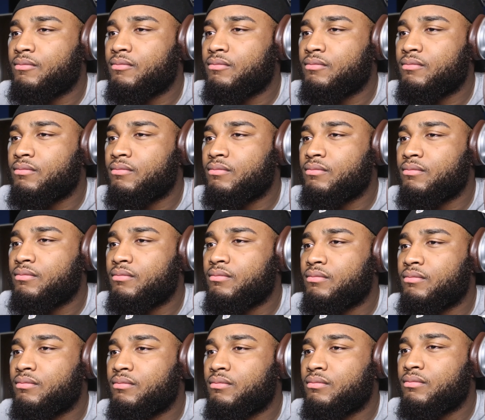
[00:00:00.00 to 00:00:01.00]
Blue,
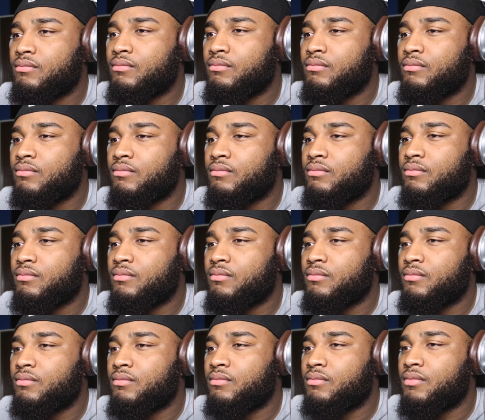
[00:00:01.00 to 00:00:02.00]
JetBlue, flight.
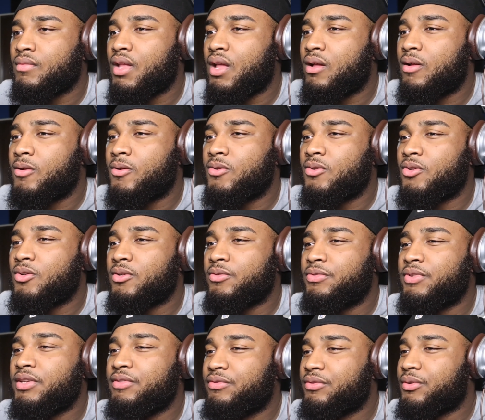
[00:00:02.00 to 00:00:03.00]
I don't know if
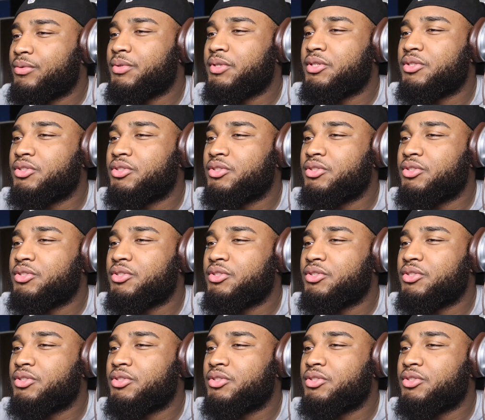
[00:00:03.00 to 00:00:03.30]
he's for